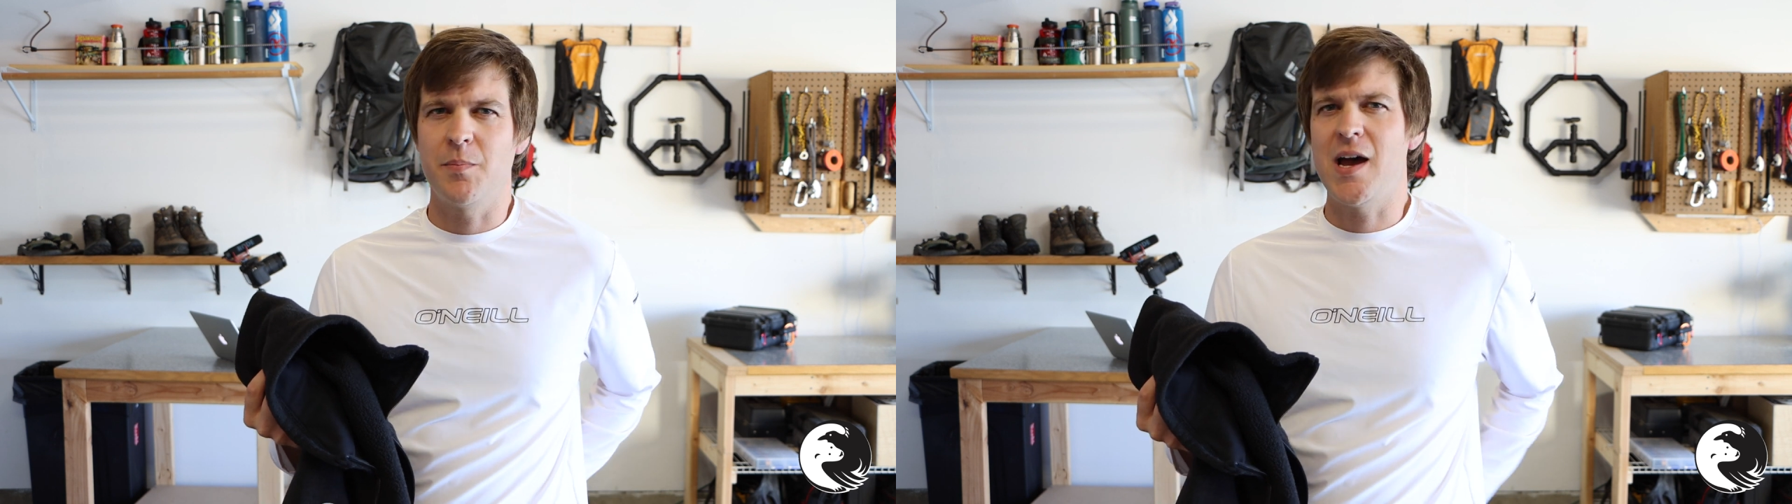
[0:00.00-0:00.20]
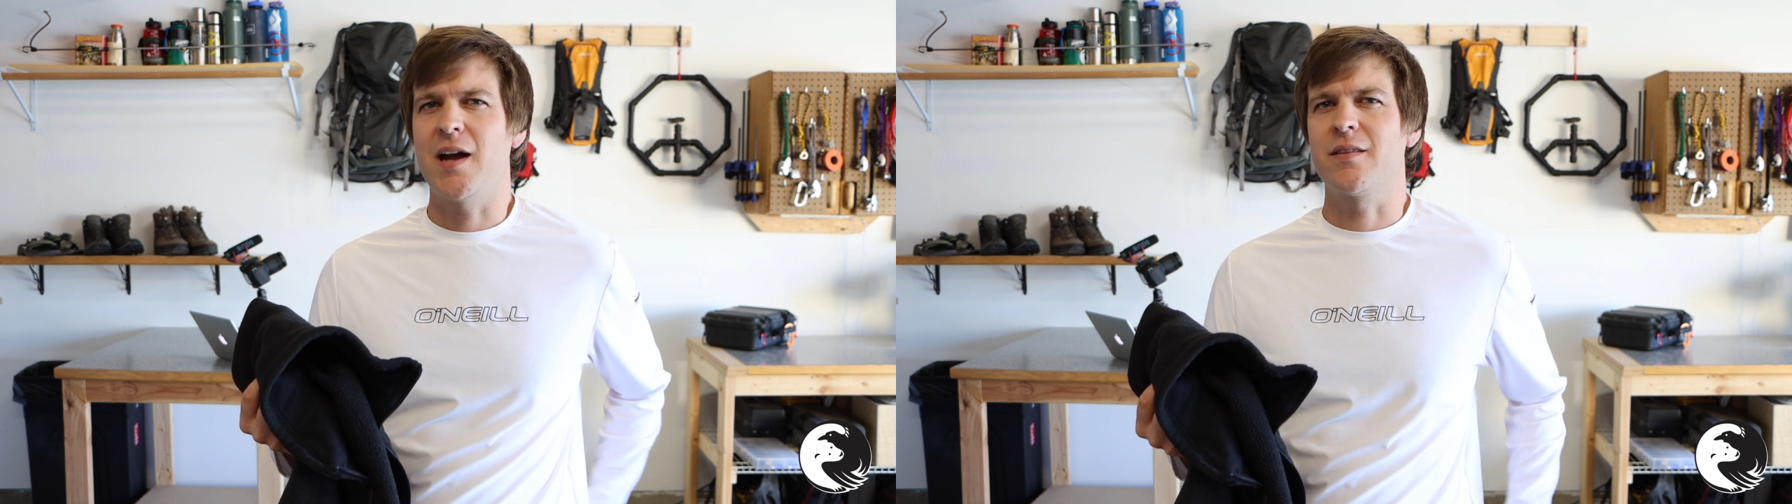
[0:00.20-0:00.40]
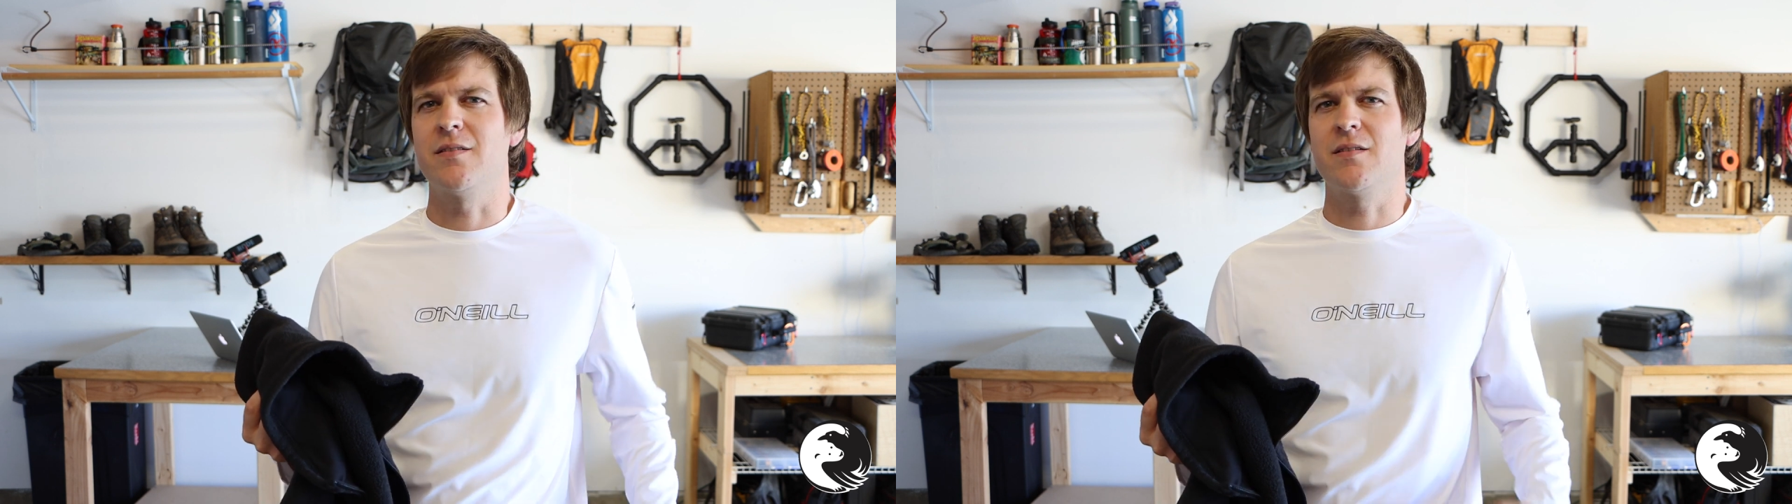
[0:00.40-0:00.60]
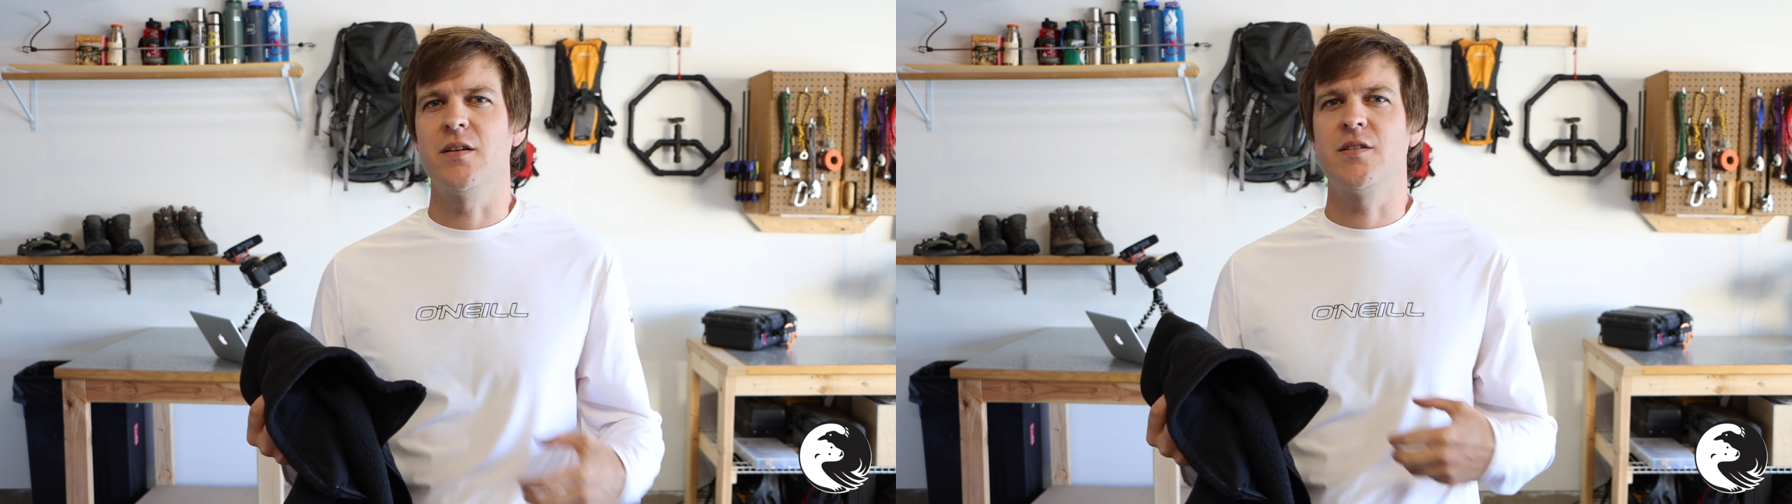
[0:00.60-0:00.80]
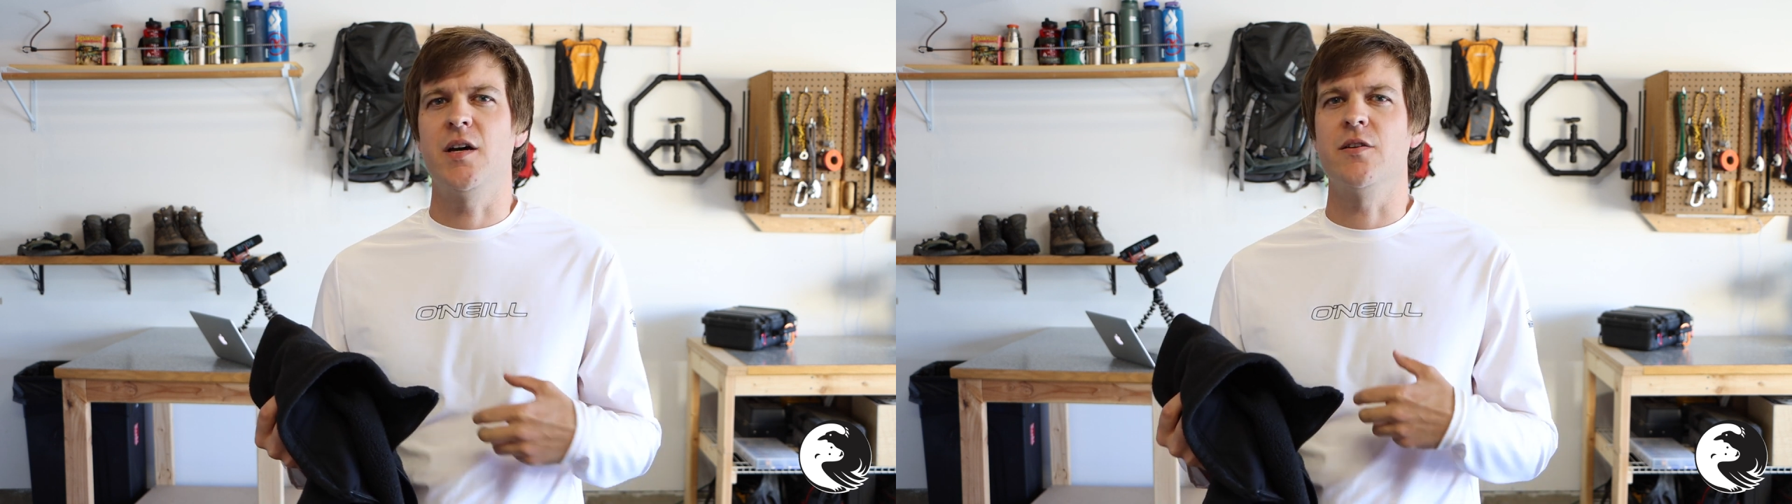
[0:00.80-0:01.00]
the back that's
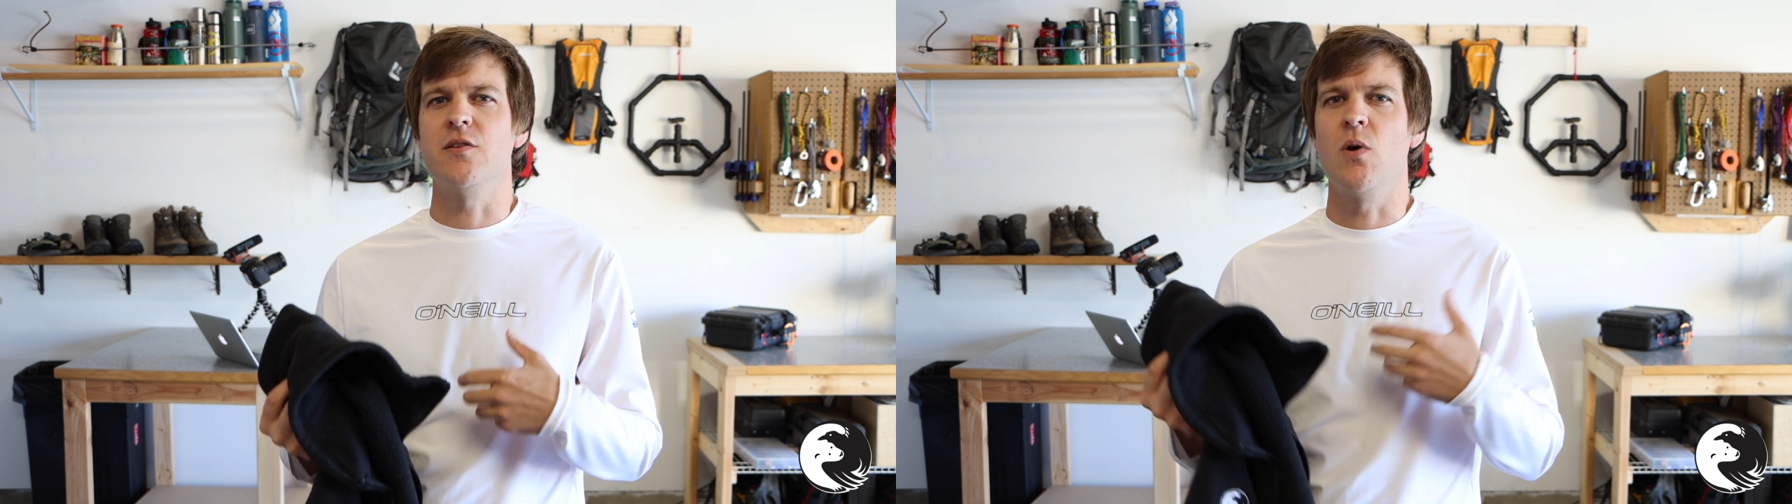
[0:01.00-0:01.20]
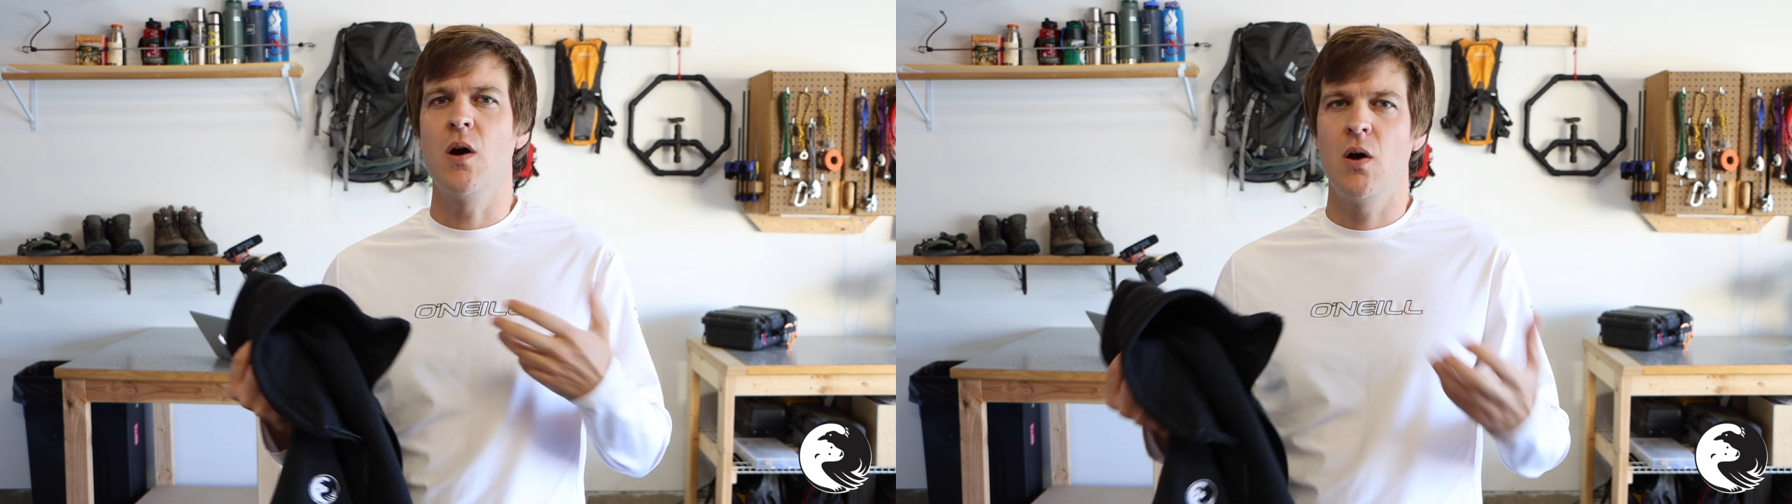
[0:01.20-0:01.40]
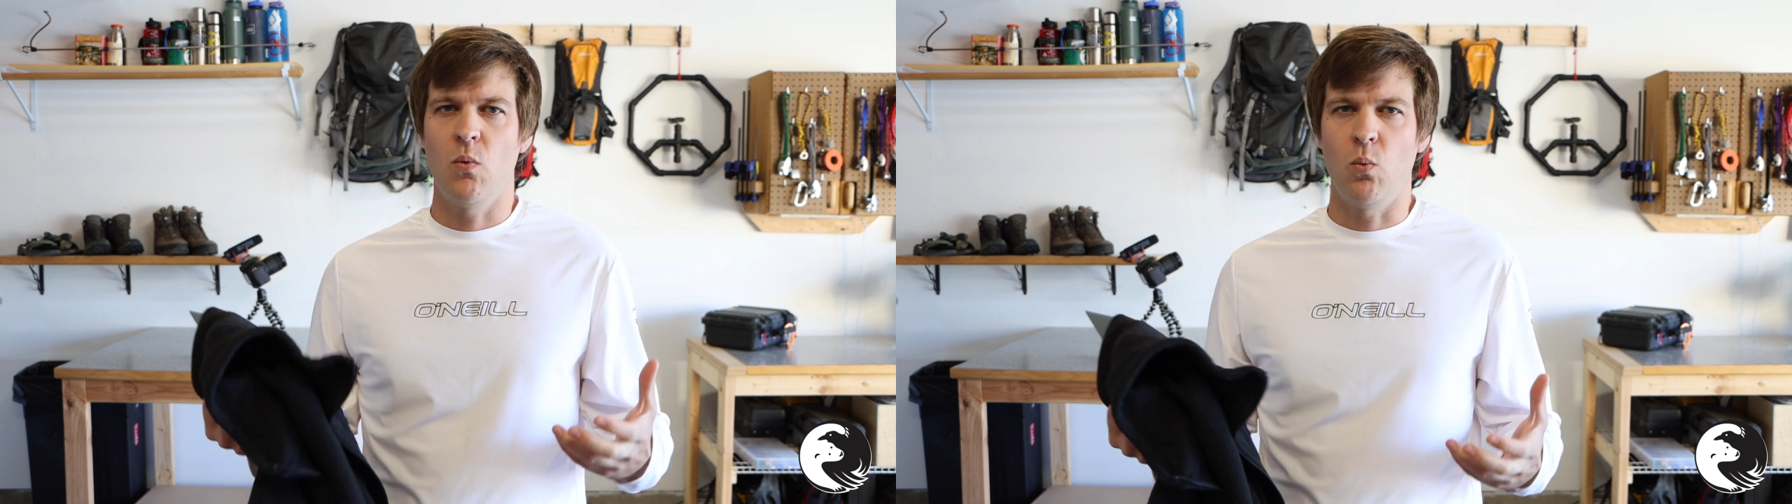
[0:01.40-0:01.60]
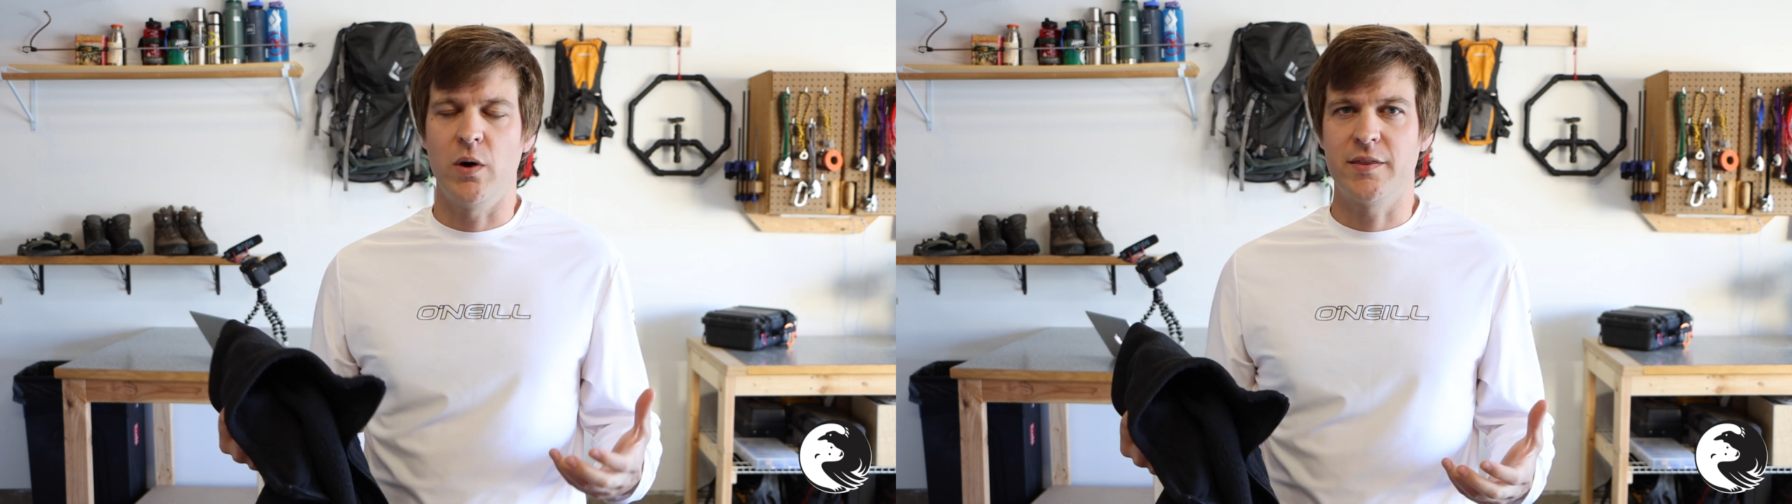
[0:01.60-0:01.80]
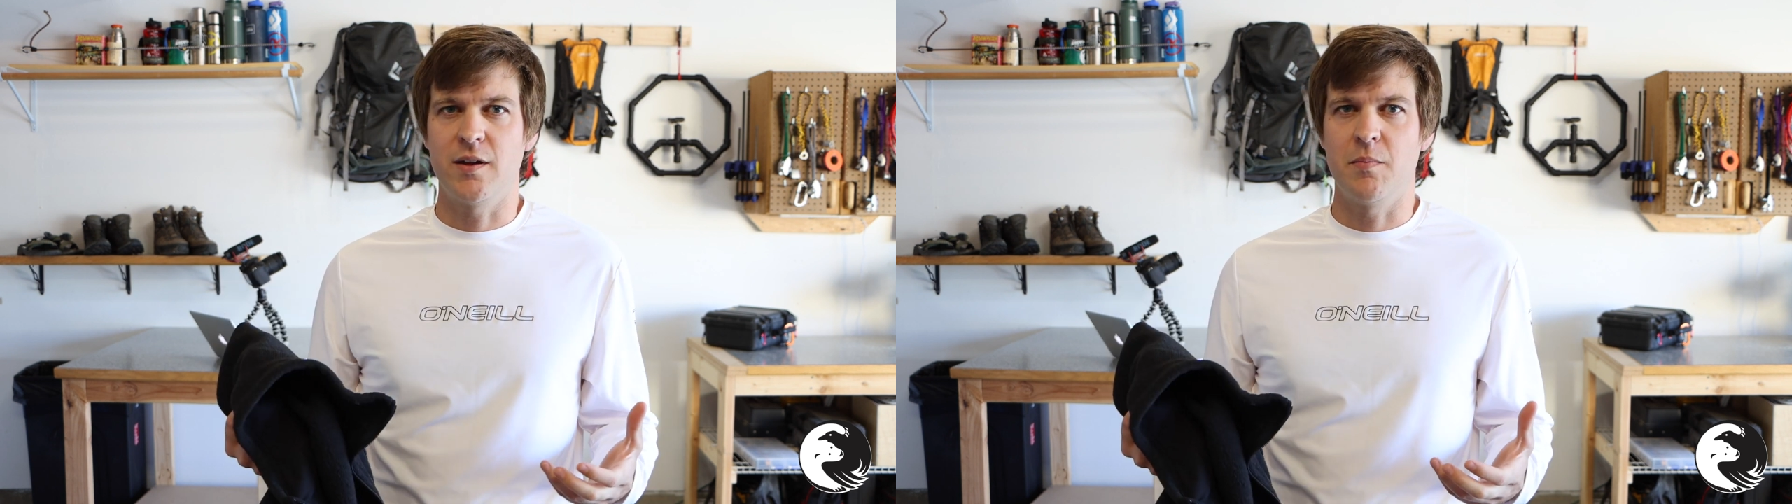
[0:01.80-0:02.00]
going to tell you
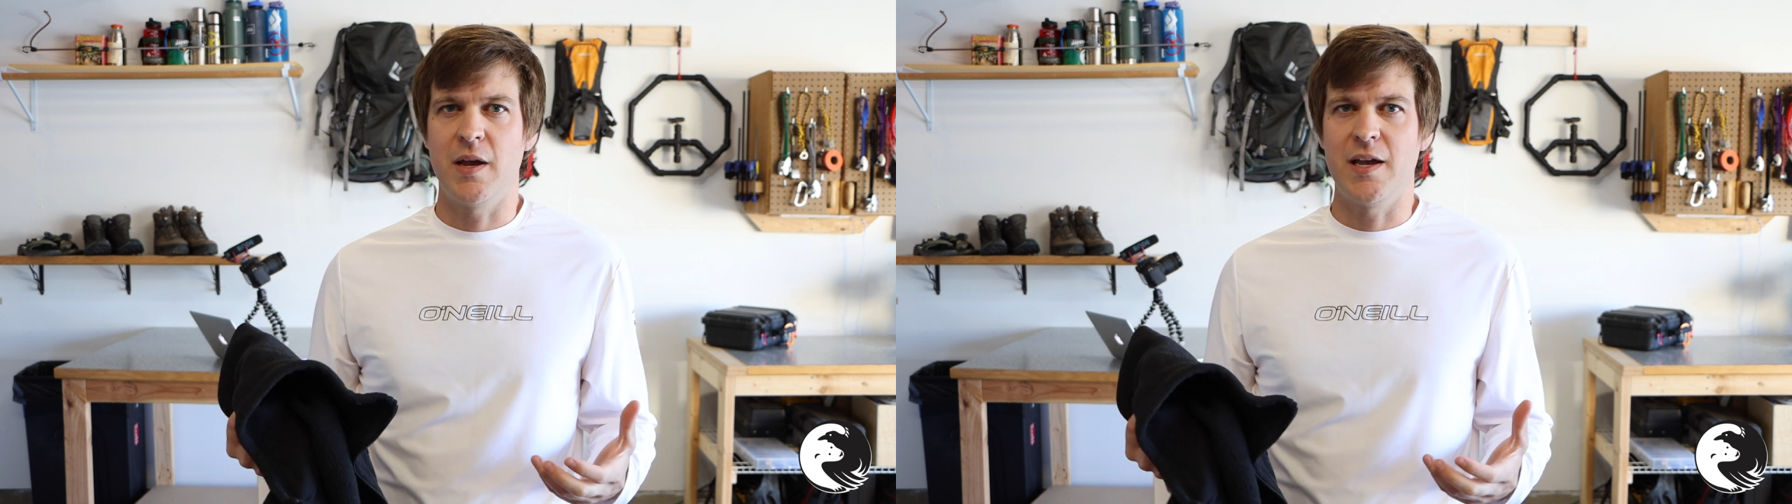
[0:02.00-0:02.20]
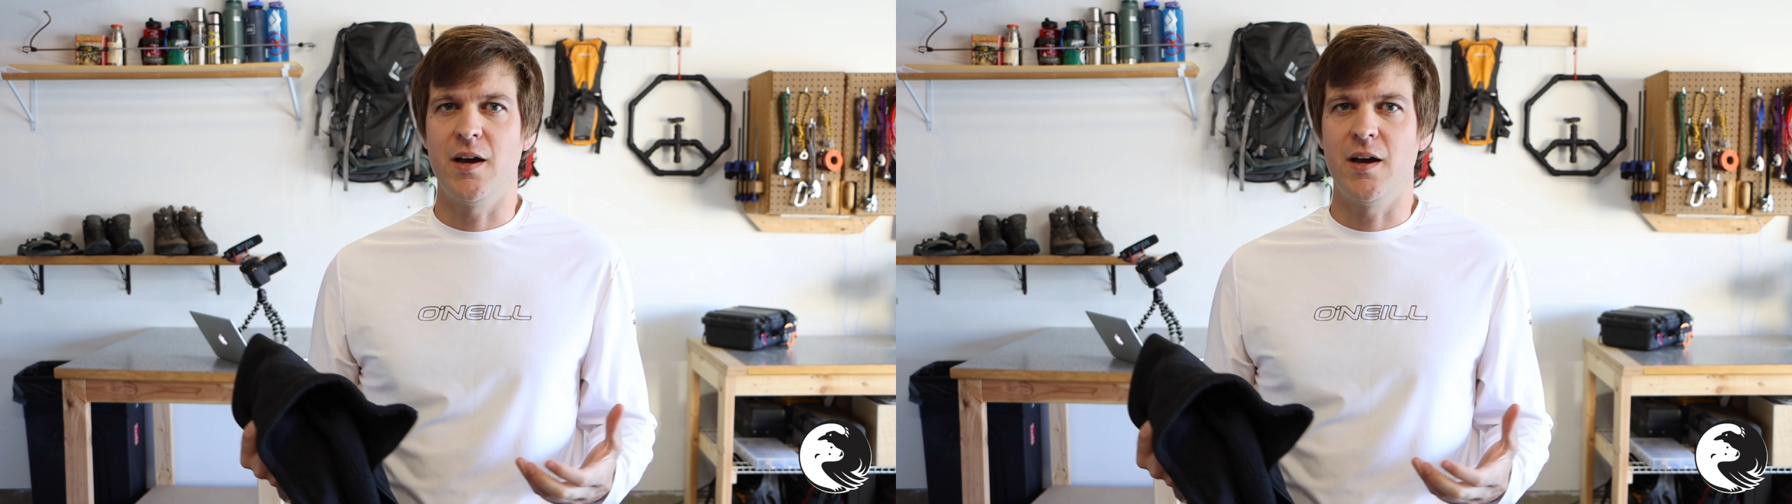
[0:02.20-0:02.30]
what they're made